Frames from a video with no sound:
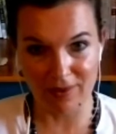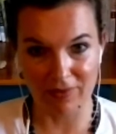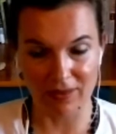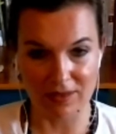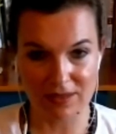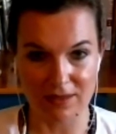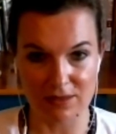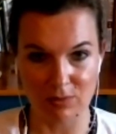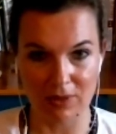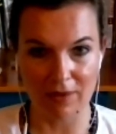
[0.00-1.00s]
of our
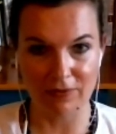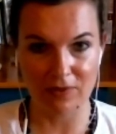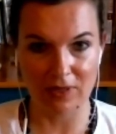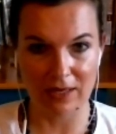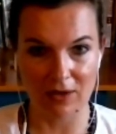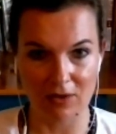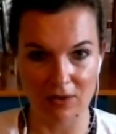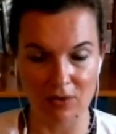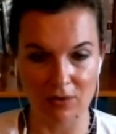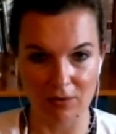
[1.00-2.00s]
listeners would love to hear
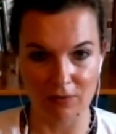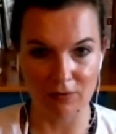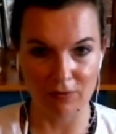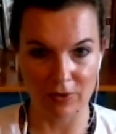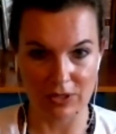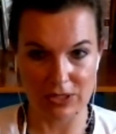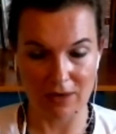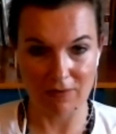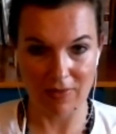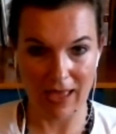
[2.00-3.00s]
your version
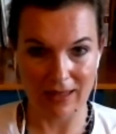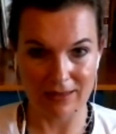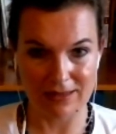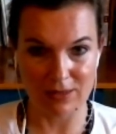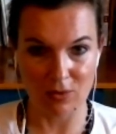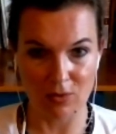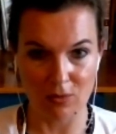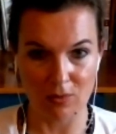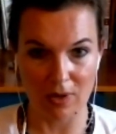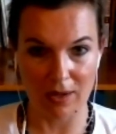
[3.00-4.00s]
of that. So